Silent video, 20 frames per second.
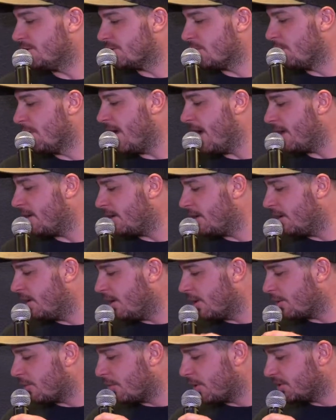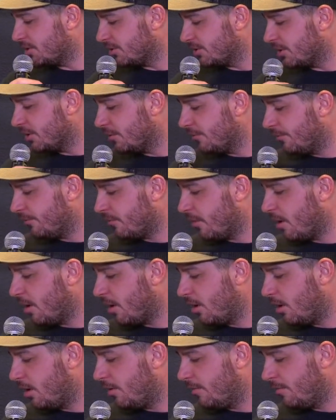So we had a question
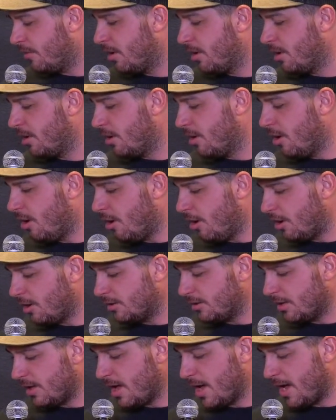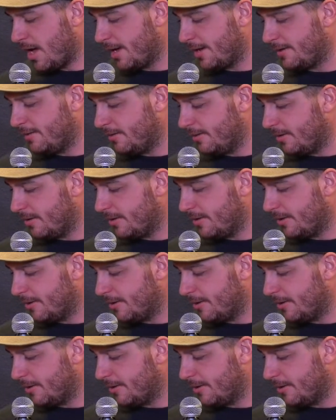from online.